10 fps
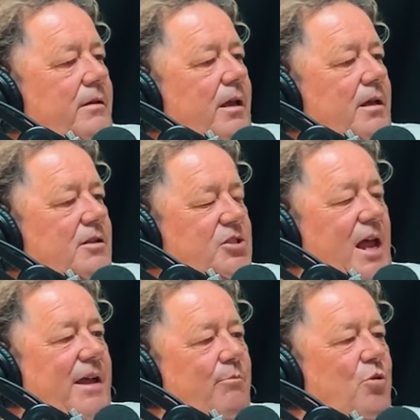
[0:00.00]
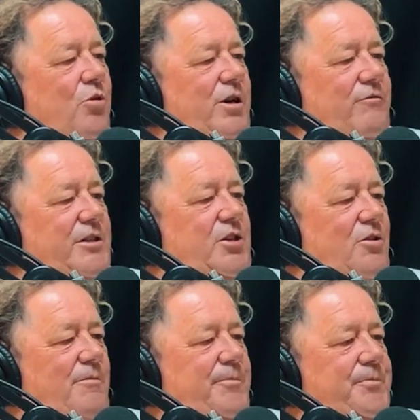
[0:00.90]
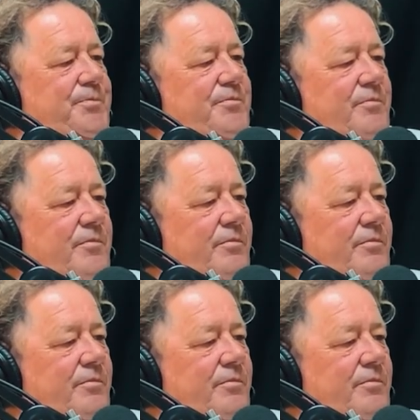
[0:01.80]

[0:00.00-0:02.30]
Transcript: Yeah, the same board every time.